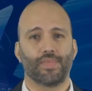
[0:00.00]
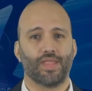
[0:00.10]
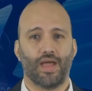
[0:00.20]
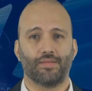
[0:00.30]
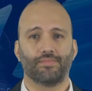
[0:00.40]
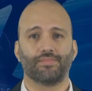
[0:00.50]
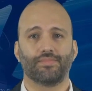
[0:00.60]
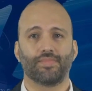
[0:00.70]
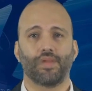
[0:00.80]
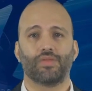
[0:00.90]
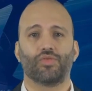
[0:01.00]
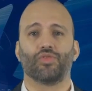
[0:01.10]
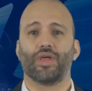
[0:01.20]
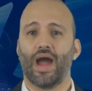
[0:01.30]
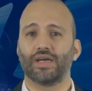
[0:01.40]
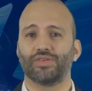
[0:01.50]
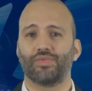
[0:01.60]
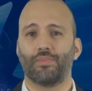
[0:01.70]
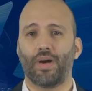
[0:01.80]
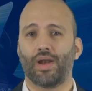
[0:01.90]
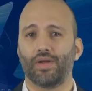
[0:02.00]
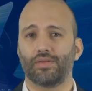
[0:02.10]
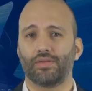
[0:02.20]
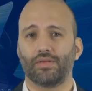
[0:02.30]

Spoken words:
Then, through the eyes of the pilot,